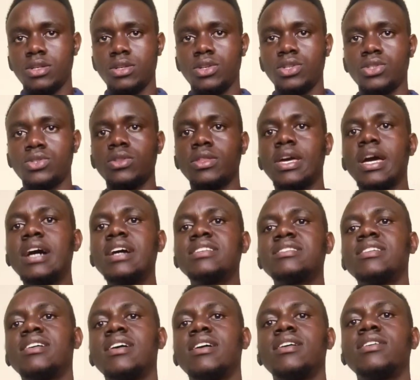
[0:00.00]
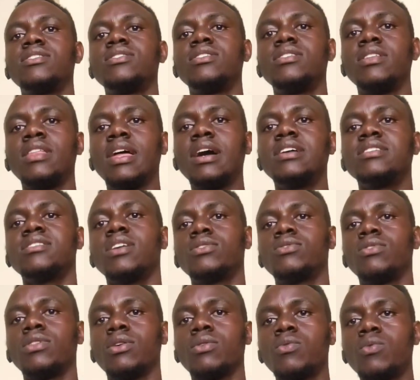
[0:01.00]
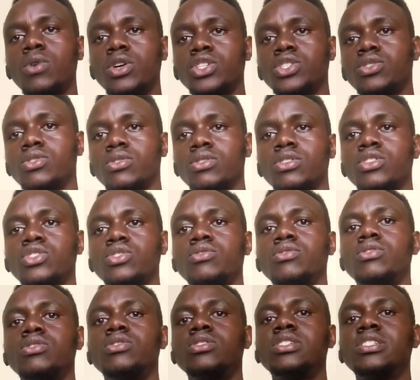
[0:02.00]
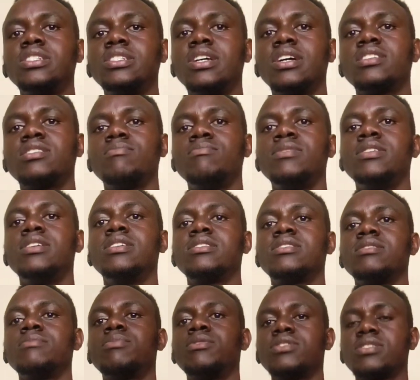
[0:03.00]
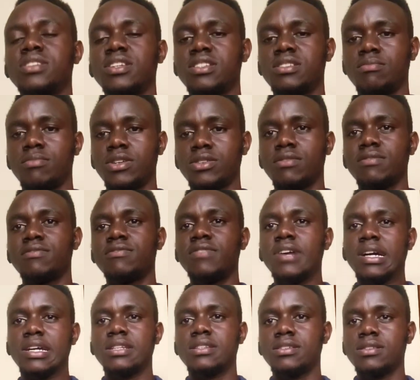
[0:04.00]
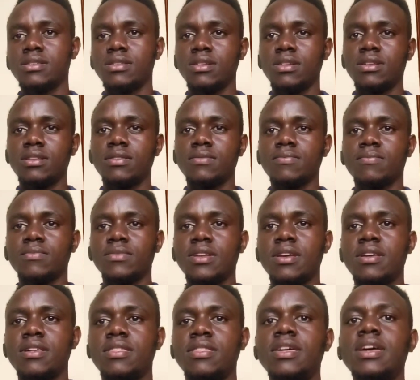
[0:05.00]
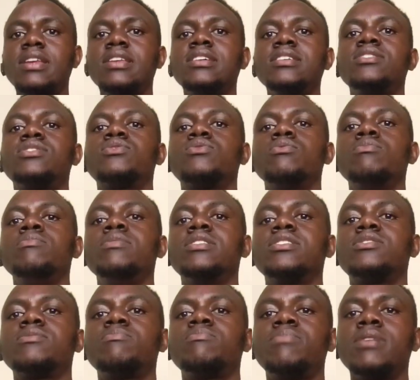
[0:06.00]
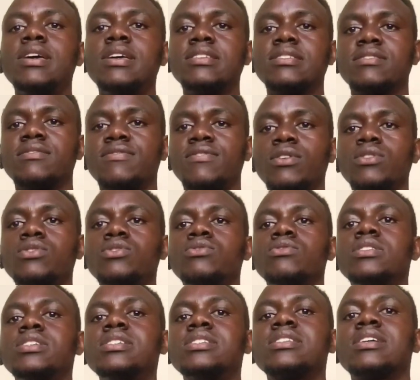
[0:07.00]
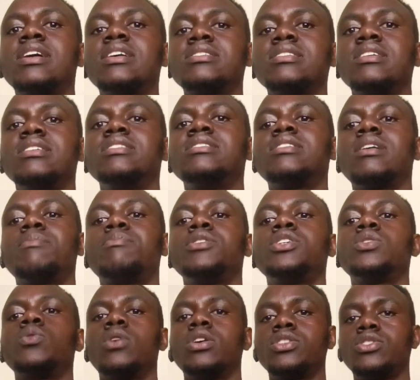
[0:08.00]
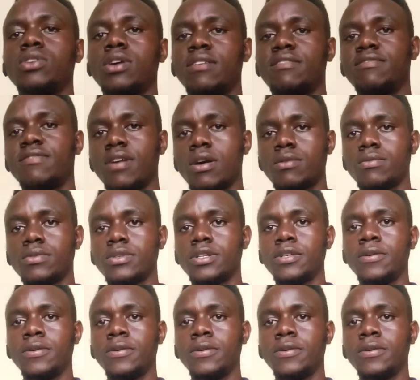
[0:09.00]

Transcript: So the answer to the question should not just be a simple statement of fact. There needs to be a space for you to discuss and interpret what you have found.